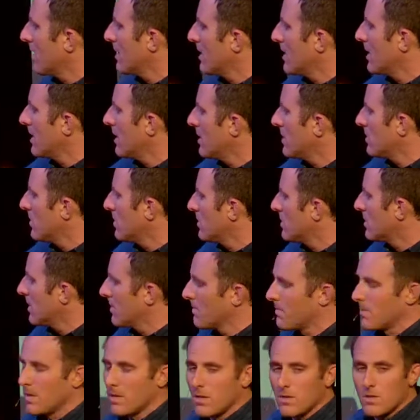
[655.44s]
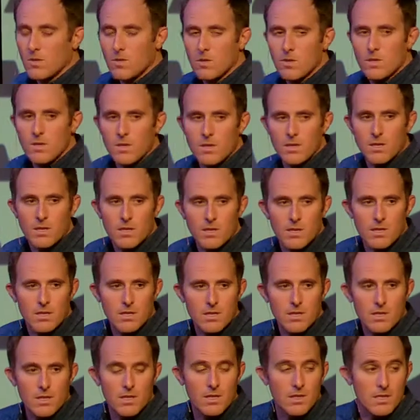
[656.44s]
gets you something good
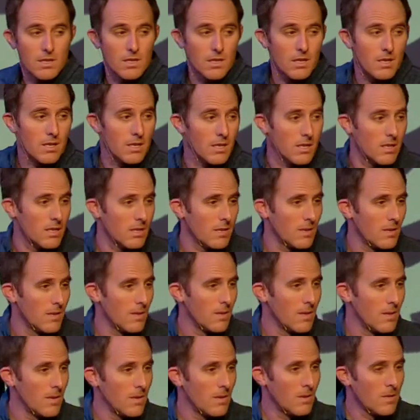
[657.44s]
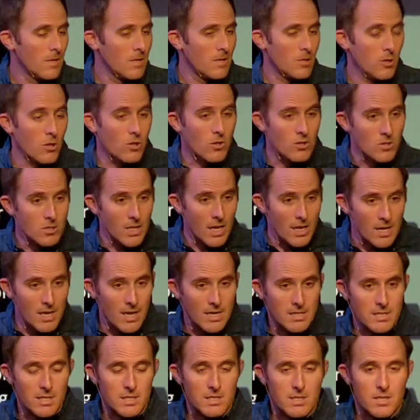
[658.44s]
in the end. You know, there's
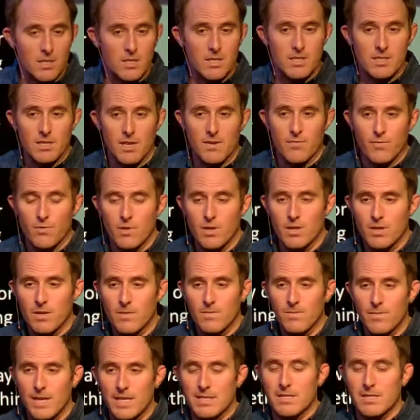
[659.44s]
unnecessary suffering. That's the